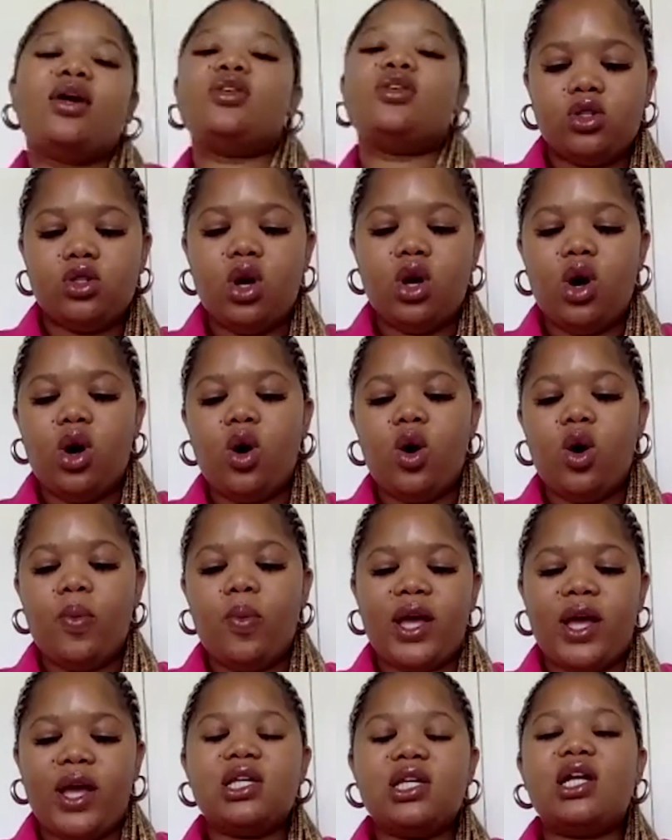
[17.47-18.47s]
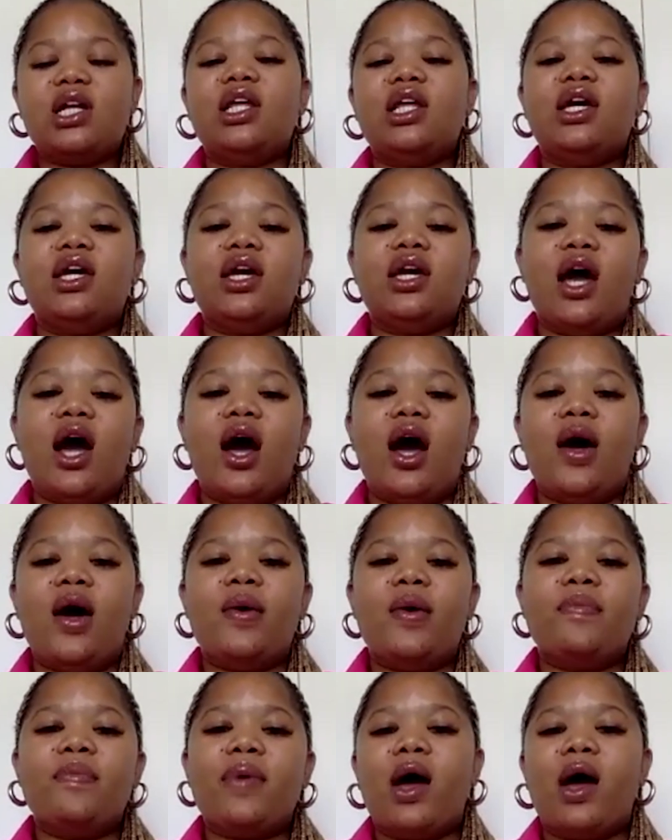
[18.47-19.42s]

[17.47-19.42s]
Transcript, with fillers: So basically, um,